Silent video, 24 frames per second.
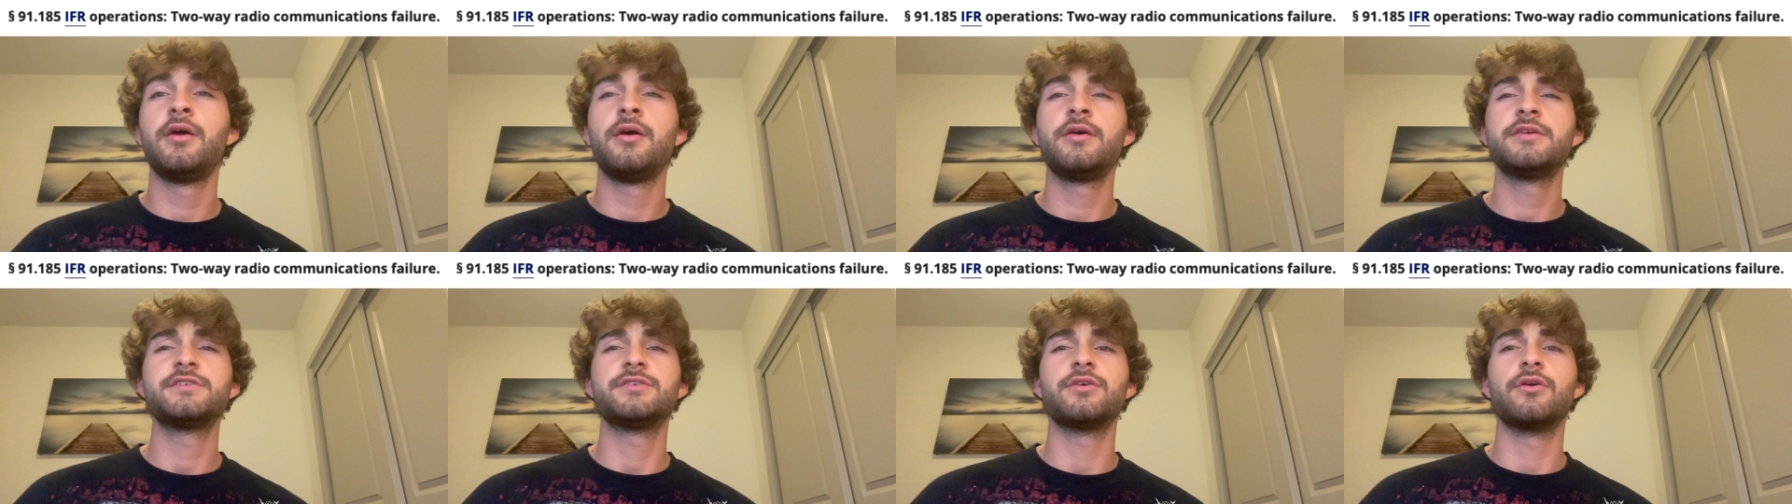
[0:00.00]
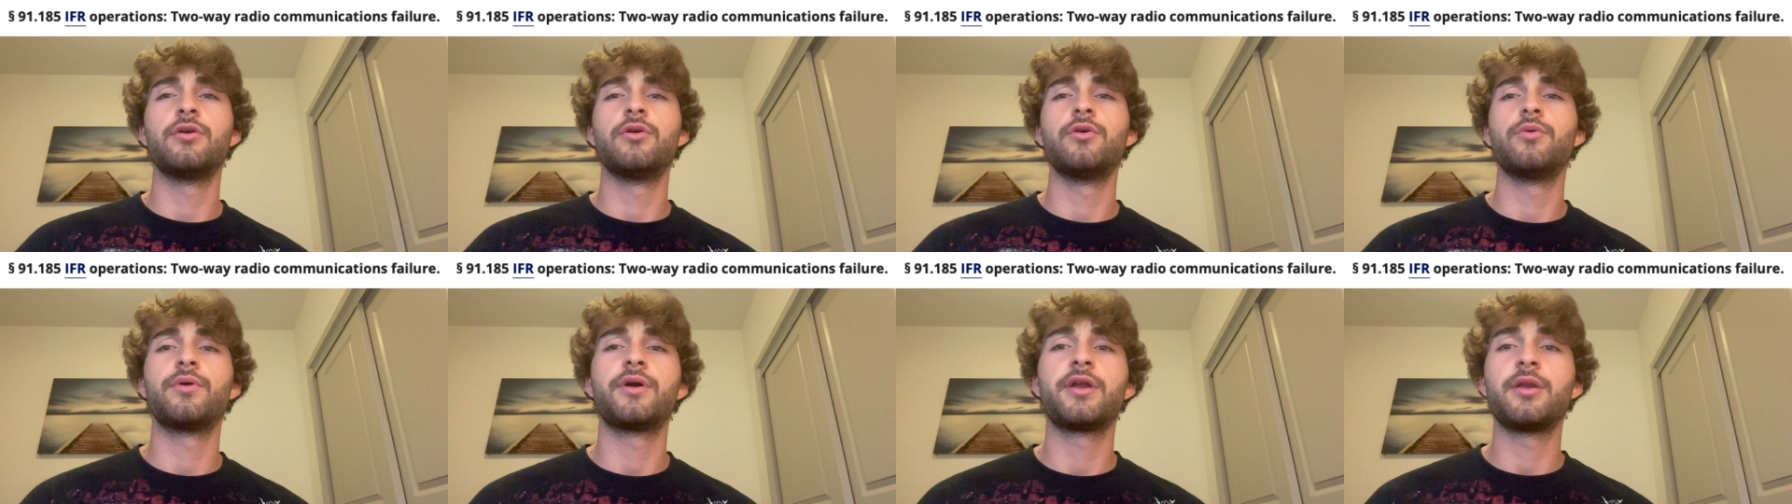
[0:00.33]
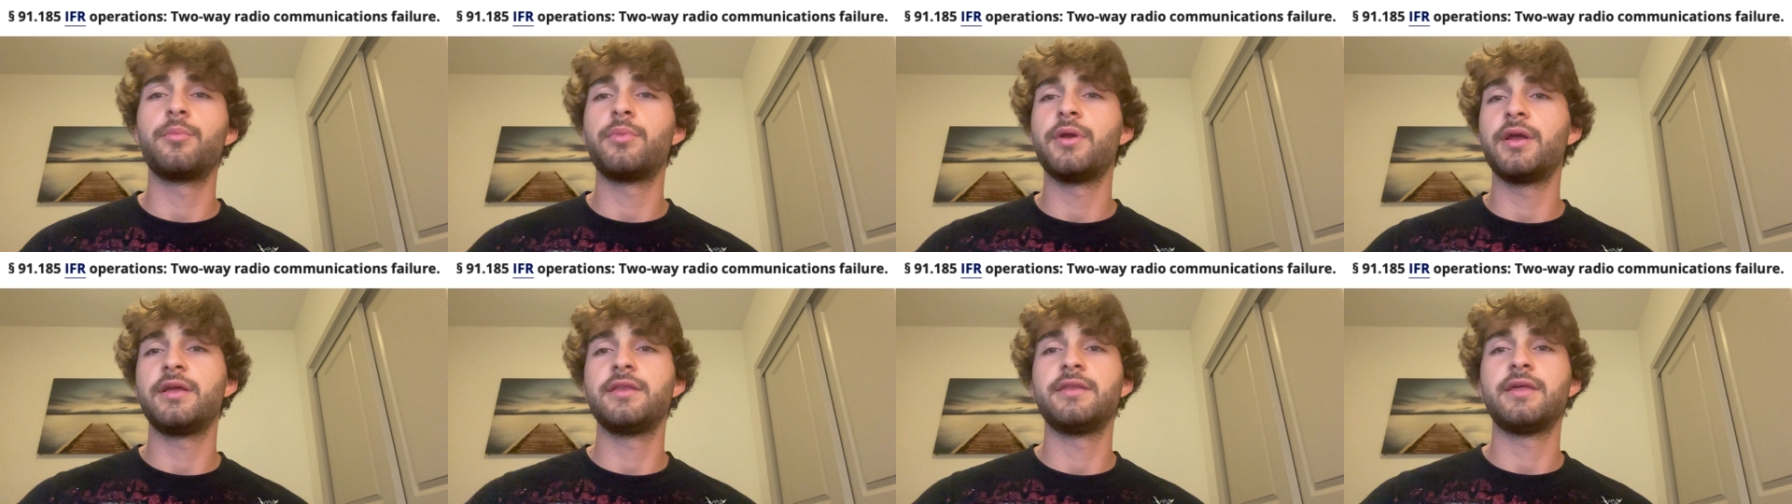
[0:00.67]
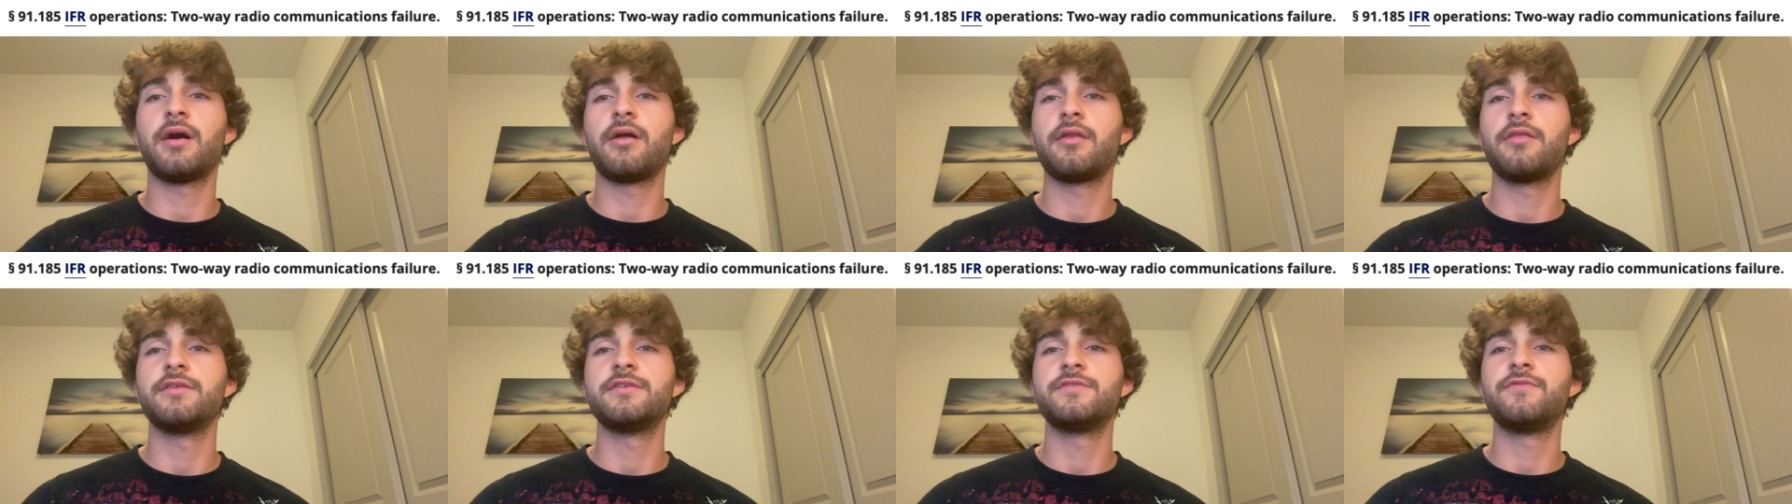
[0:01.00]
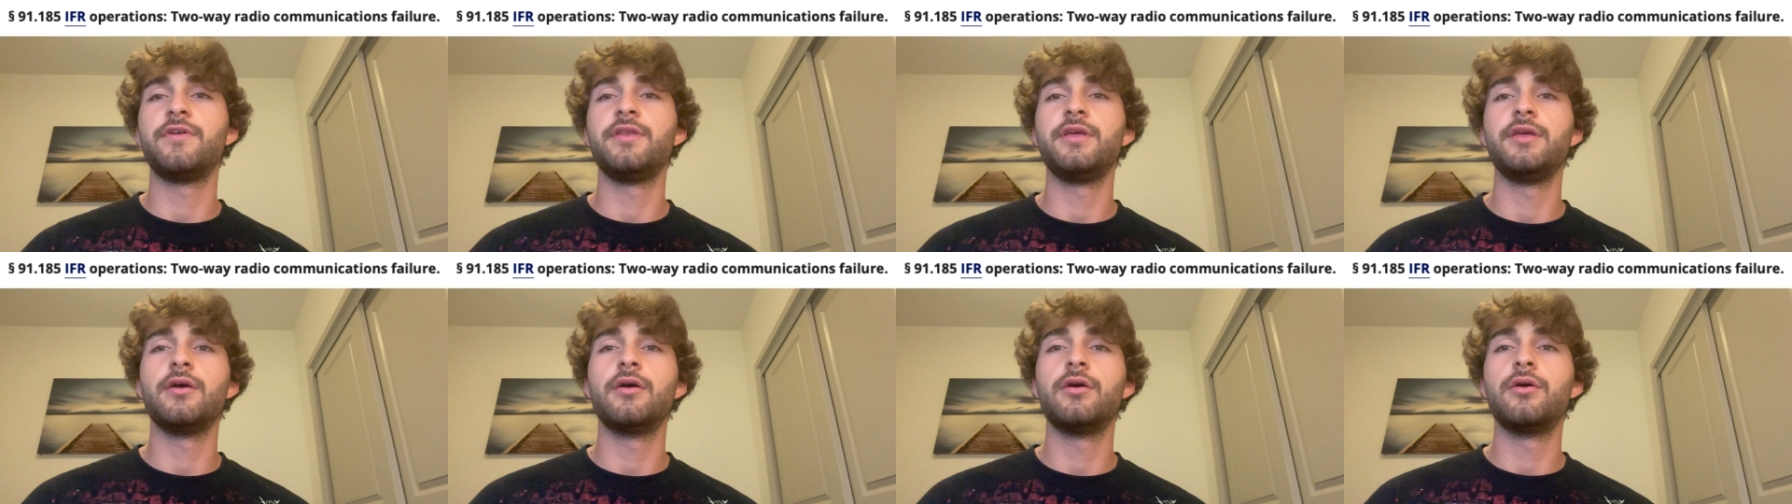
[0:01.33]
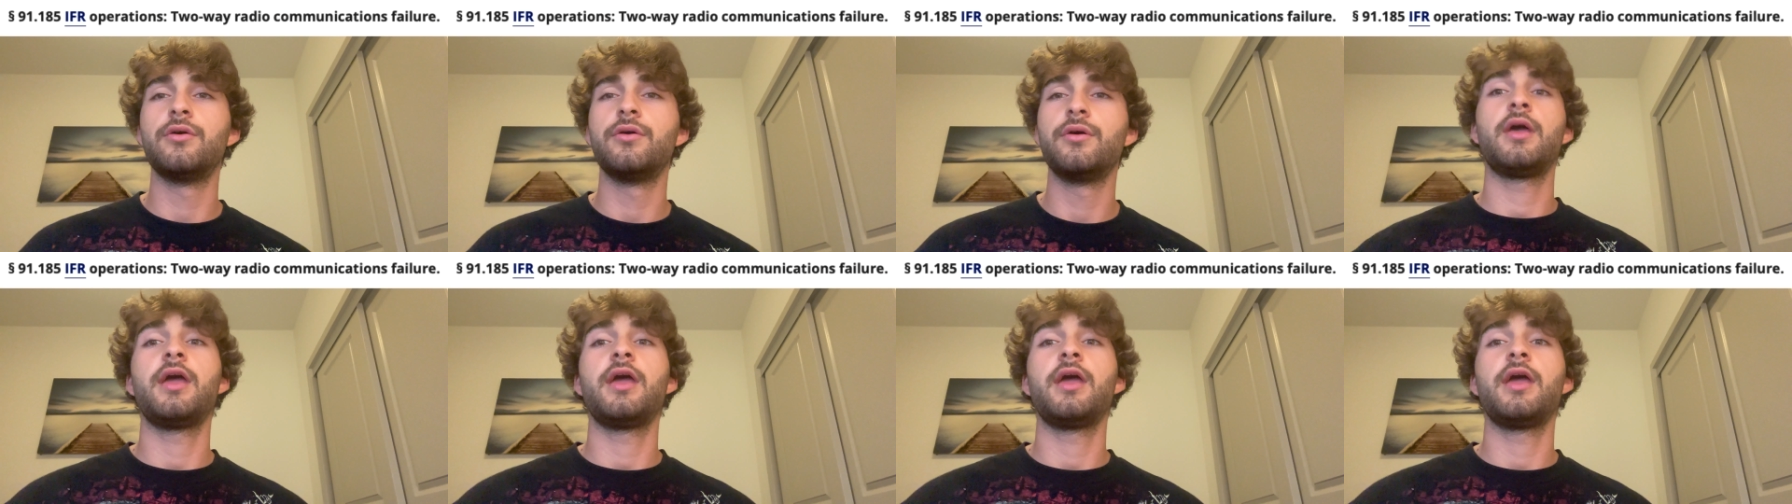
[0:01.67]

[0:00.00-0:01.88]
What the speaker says: So we're gonna break it down in this video